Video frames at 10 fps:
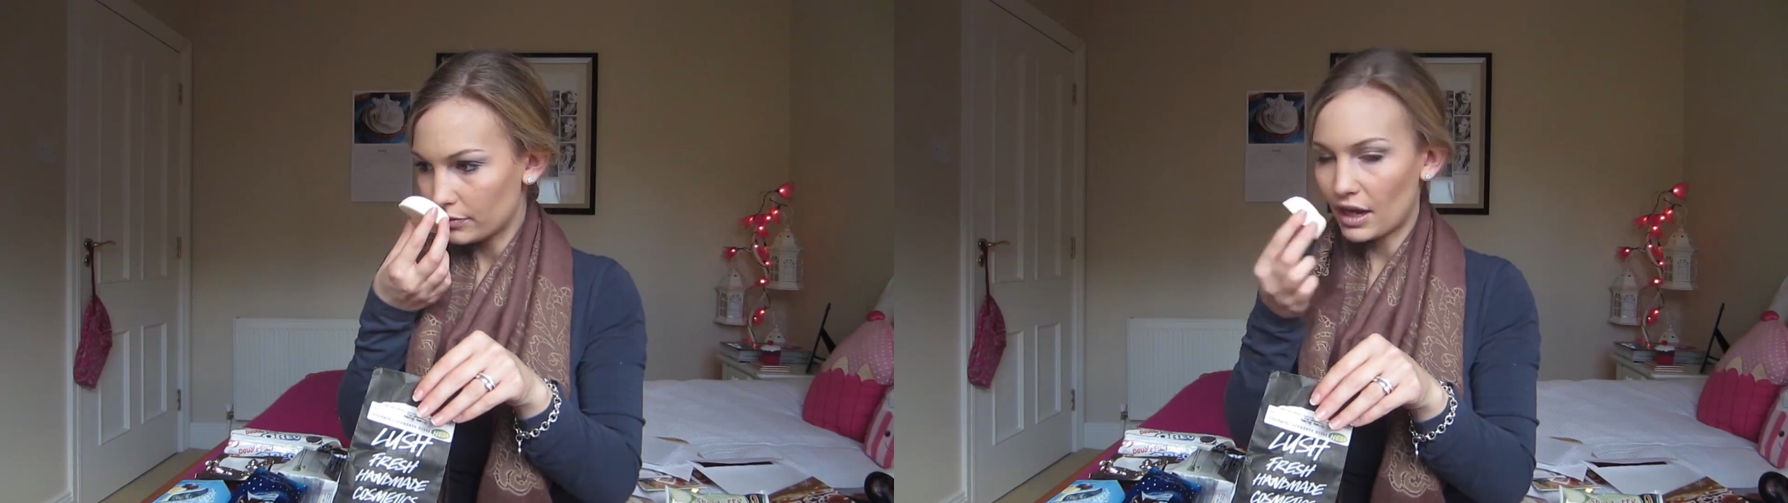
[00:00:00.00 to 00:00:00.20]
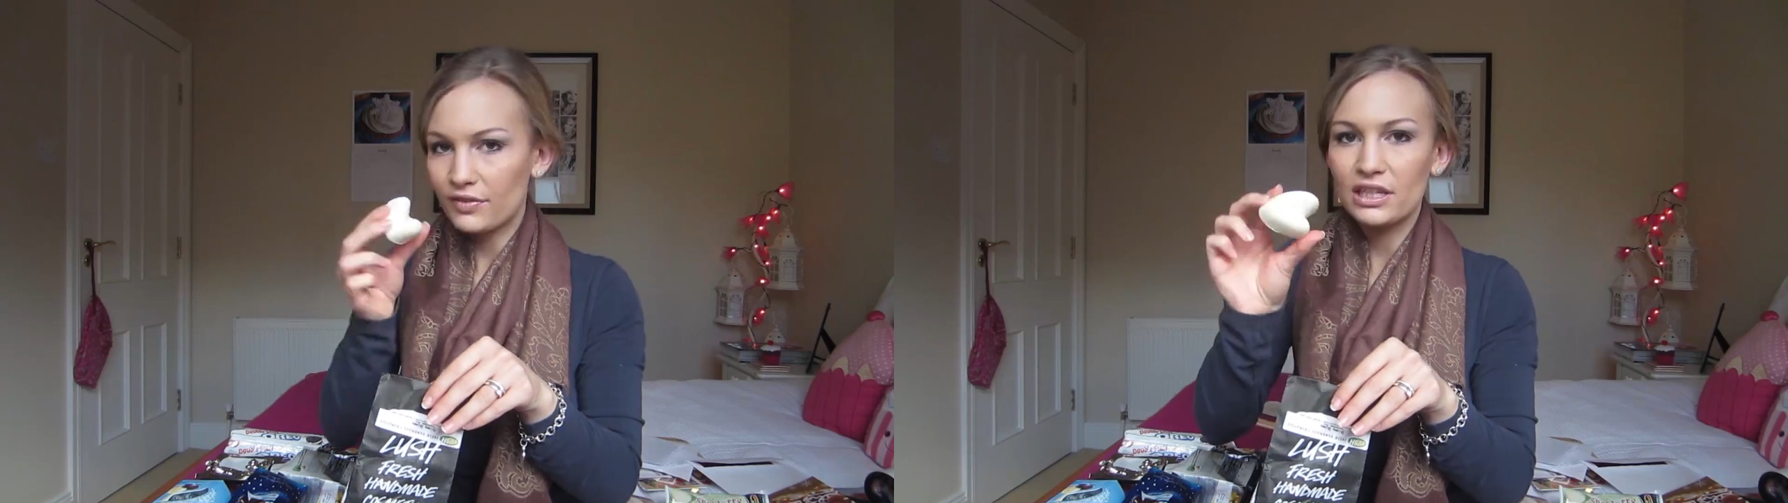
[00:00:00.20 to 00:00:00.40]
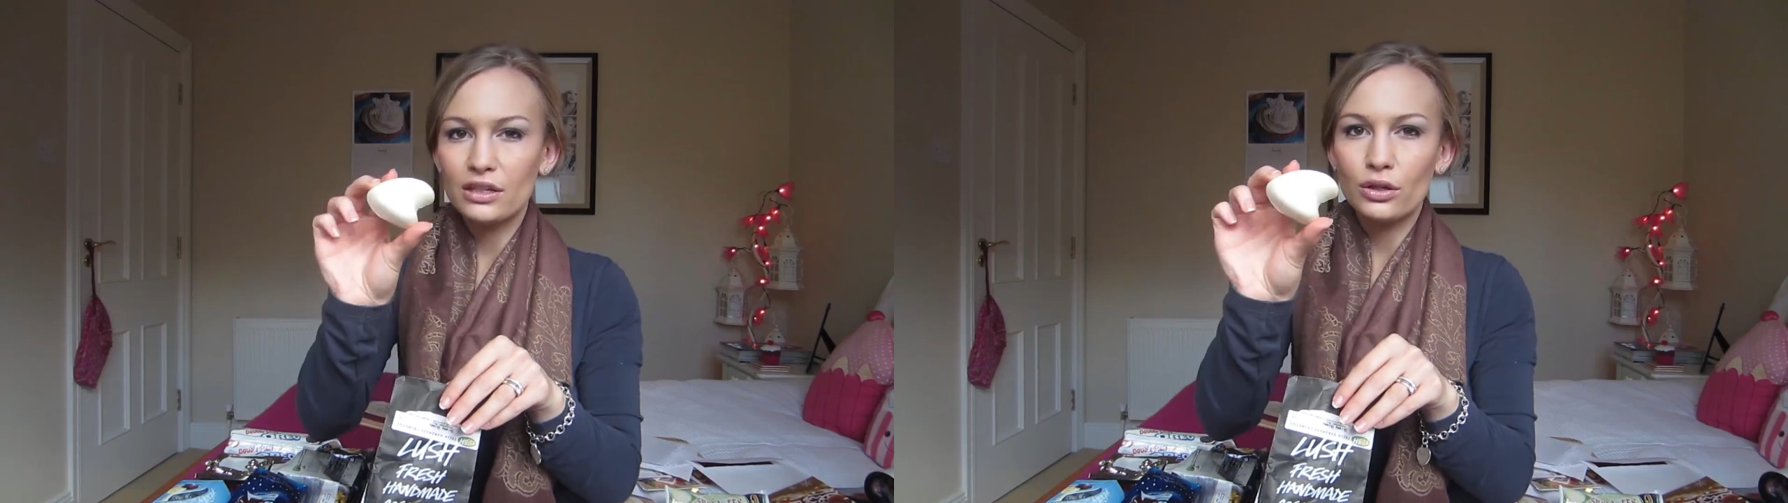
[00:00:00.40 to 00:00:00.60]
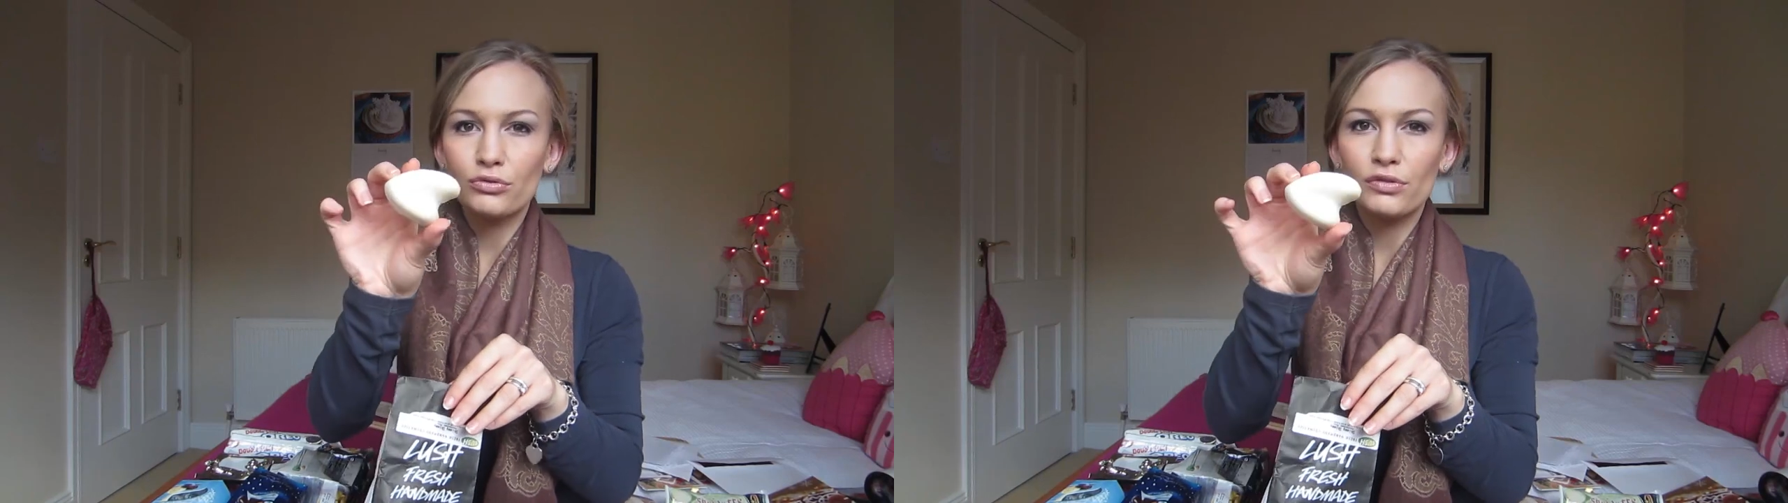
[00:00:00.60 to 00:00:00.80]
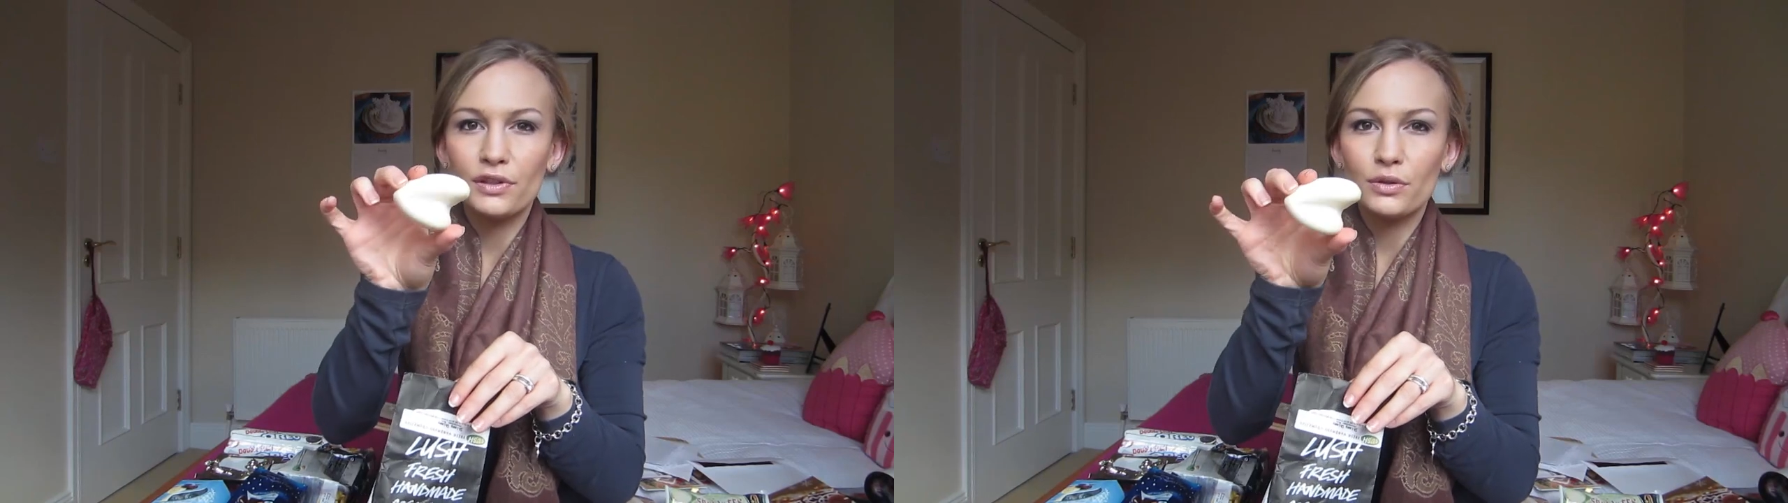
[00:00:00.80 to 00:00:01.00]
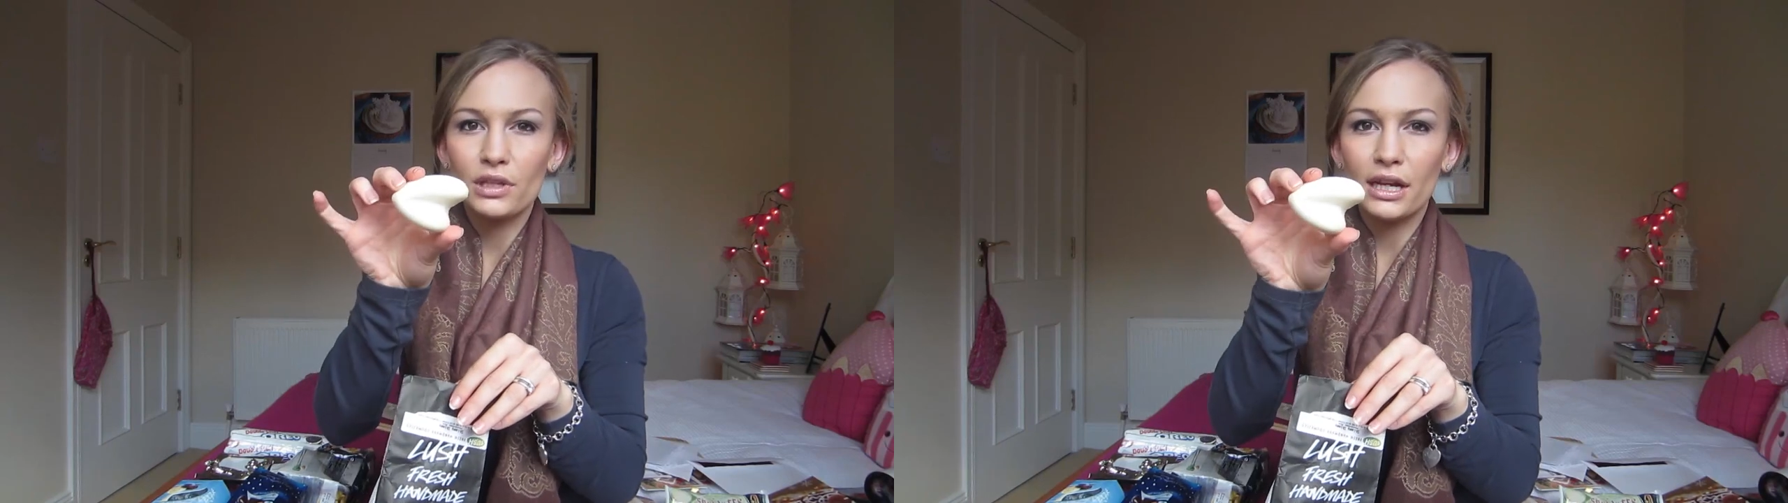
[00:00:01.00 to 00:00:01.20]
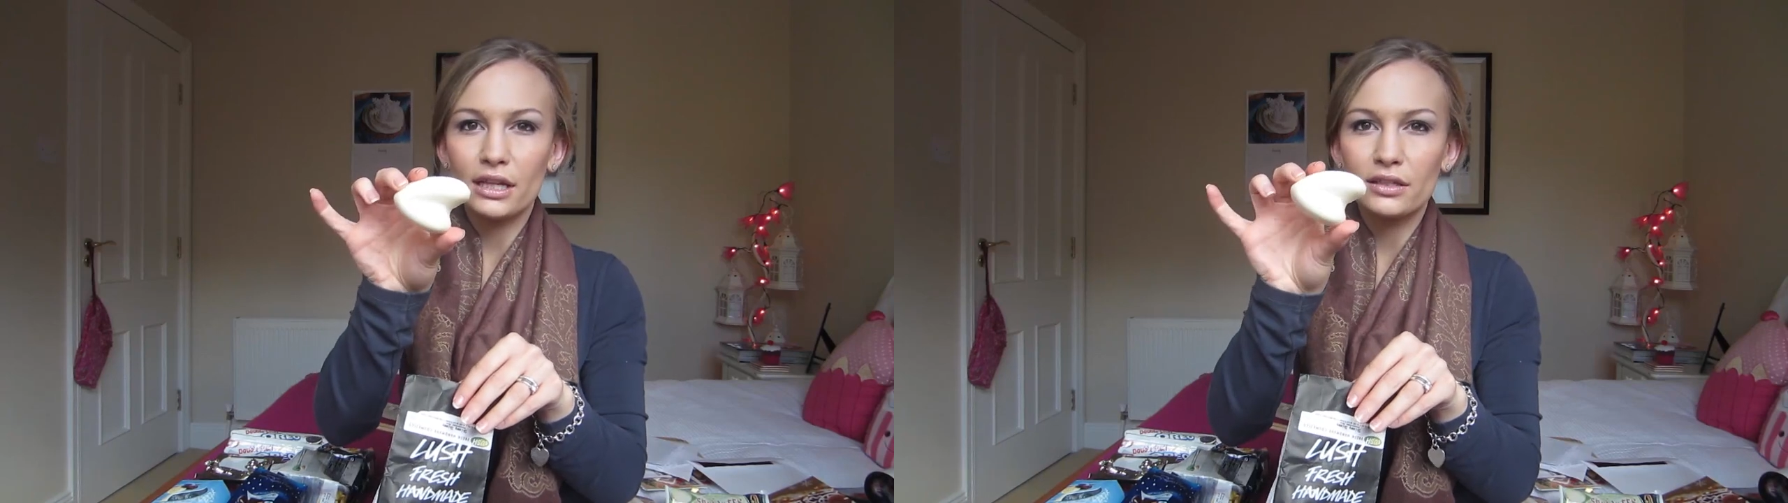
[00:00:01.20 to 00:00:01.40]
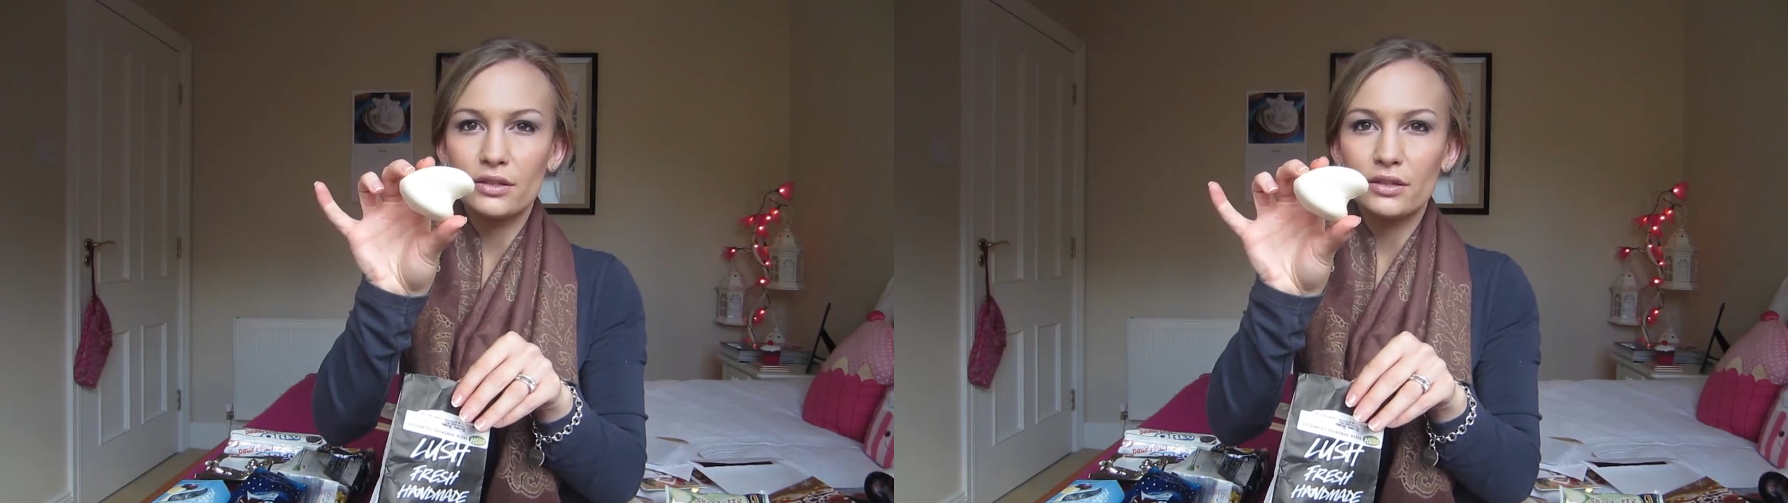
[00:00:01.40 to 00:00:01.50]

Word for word: And I've seen good reviews on it.